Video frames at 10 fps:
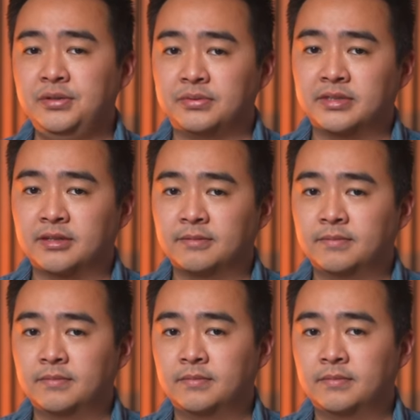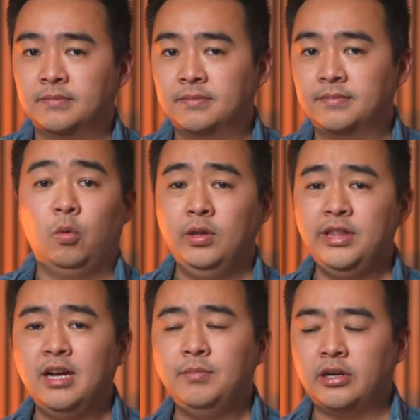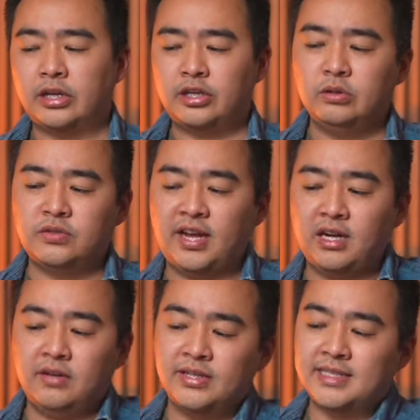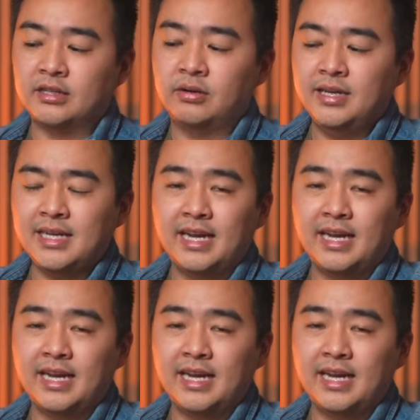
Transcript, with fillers: use. One thing I'm not a huge fan of is that there is